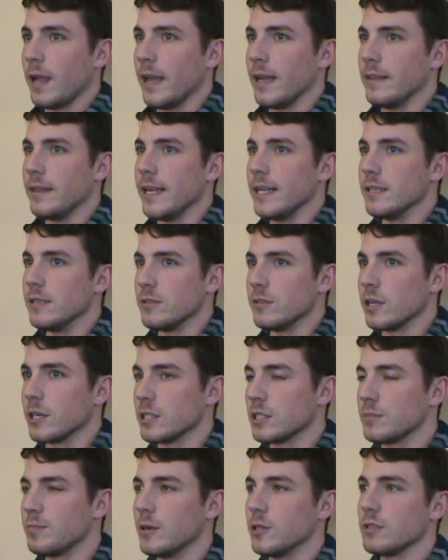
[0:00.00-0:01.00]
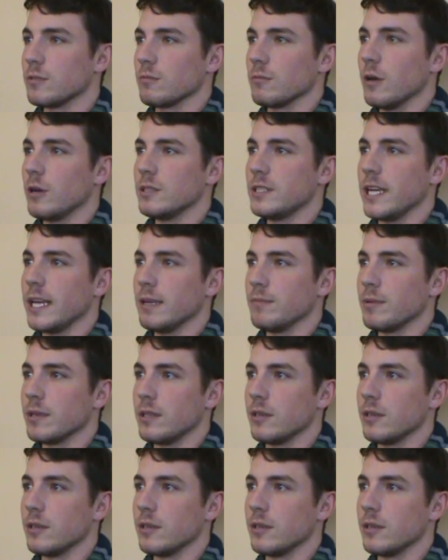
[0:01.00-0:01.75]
and they they're supposed to rotate.